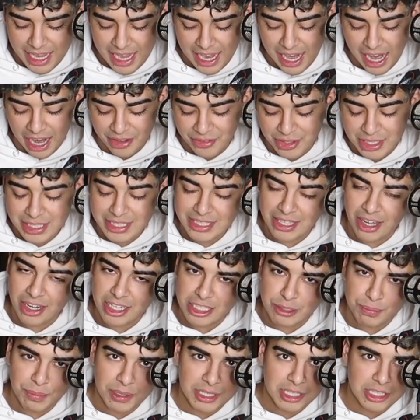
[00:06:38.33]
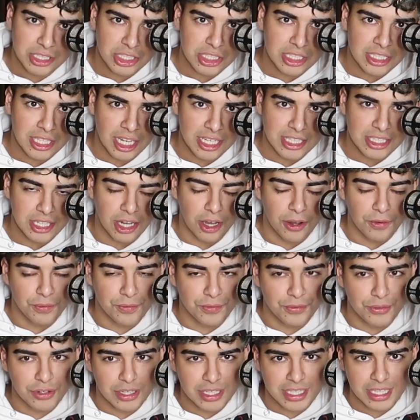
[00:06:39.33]
And this stock's been such a
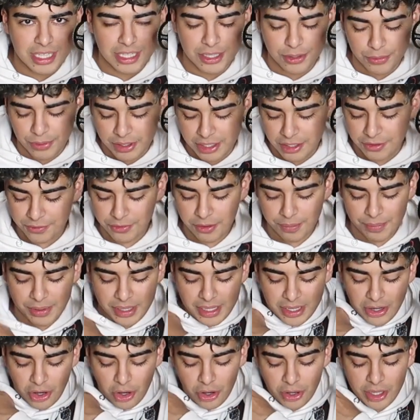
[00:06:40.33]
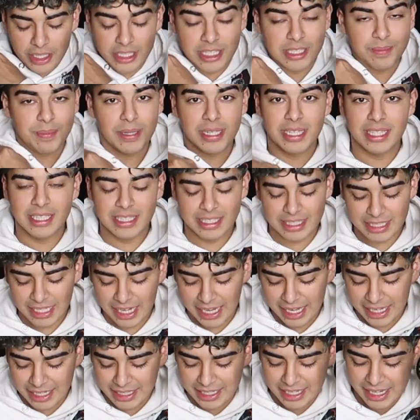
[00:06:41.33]
freaking winner for me. It's been
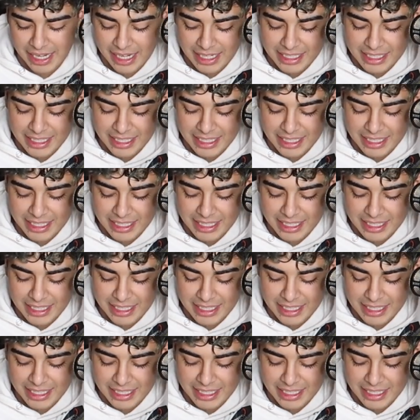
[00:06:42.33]
insane.